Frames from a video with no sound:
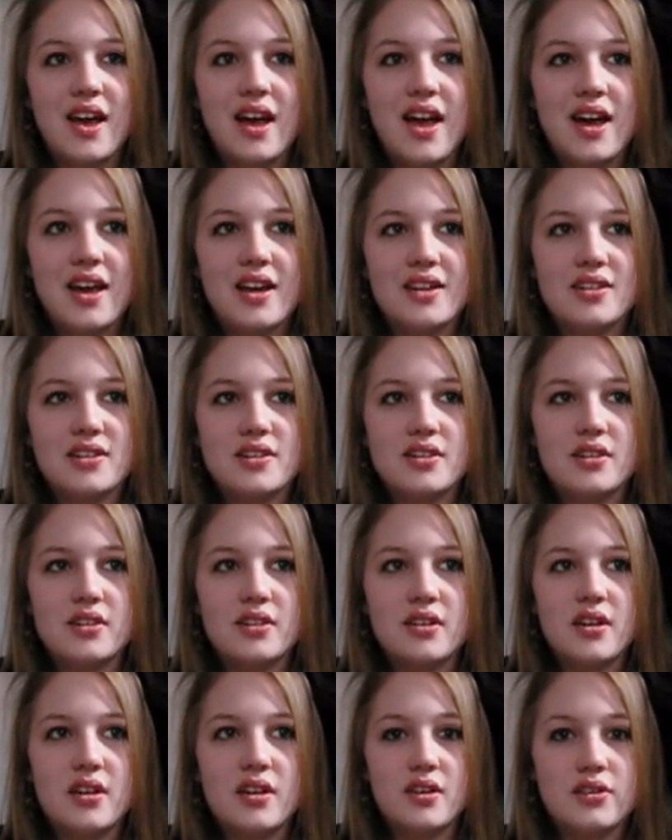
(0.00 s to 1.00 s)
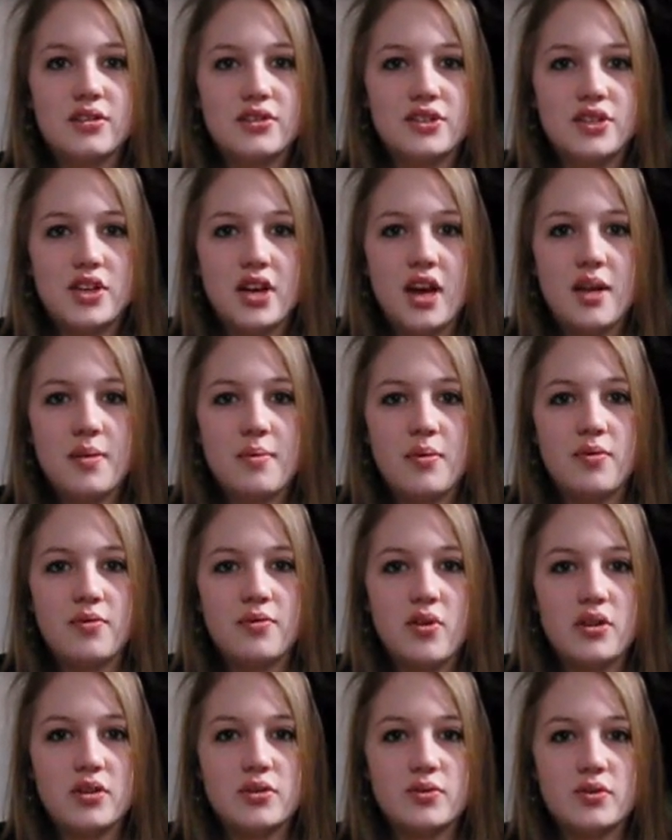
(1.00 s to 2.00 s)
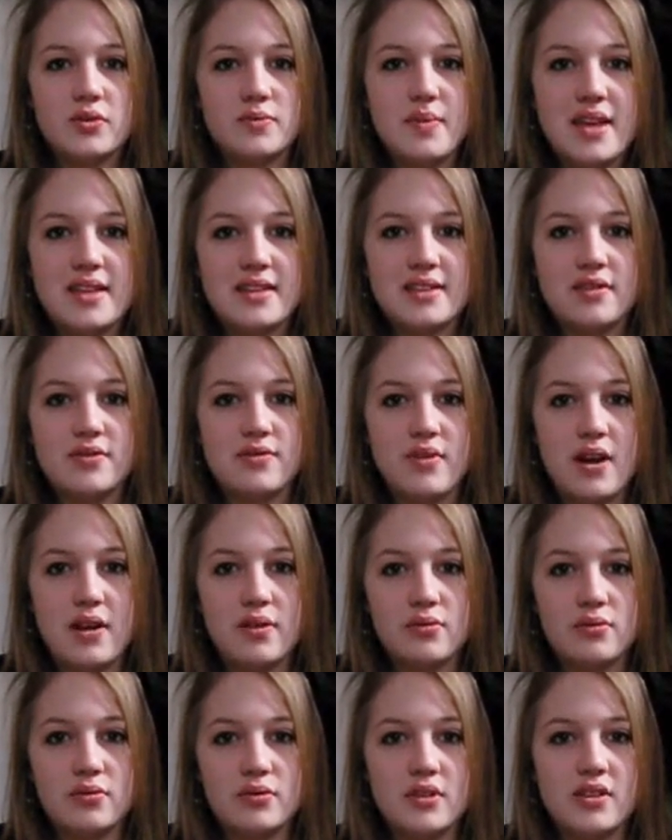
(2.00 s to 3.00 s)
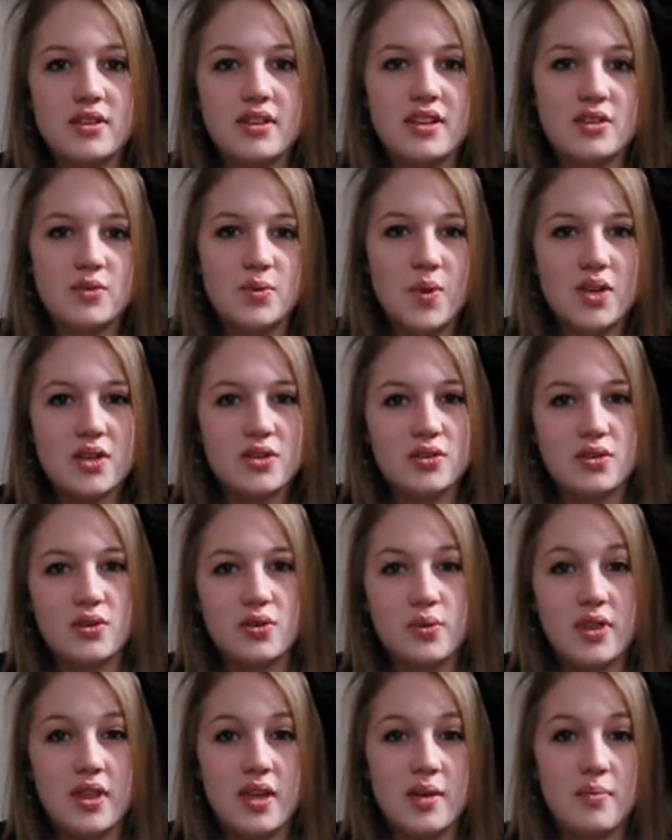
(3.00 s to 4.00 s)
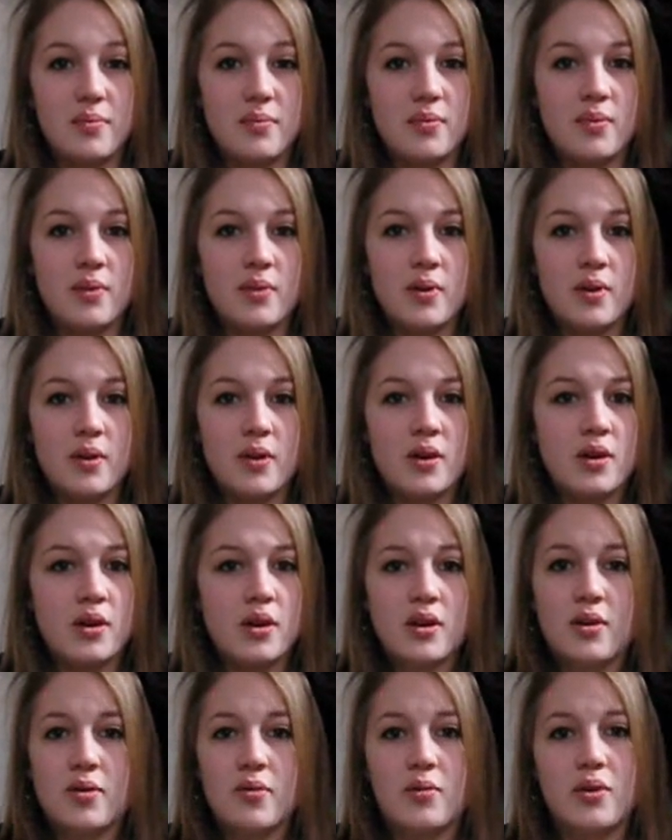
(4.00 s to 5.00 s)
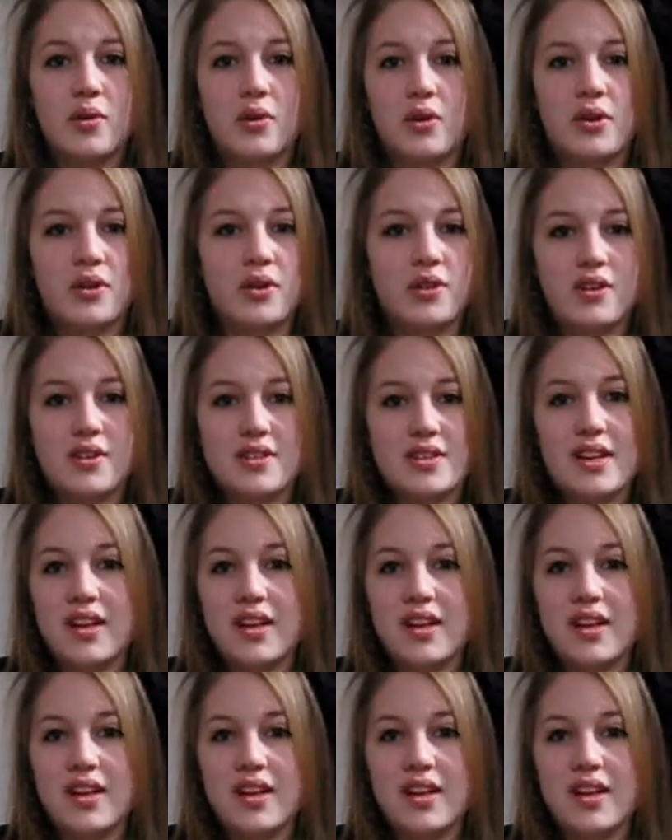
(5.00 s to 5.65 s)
and at lunchtime Ross was messing around and that's what you saw with him walking on his